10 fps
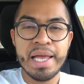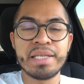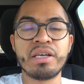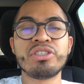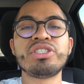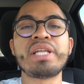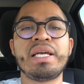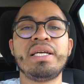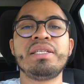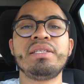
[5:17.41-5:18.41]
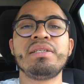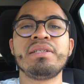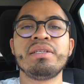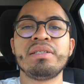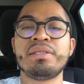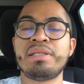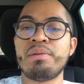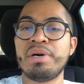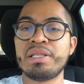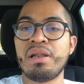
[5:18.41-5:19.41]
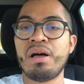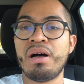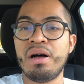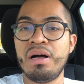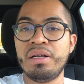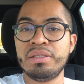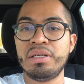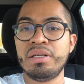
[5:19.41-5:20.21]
And understand that by the law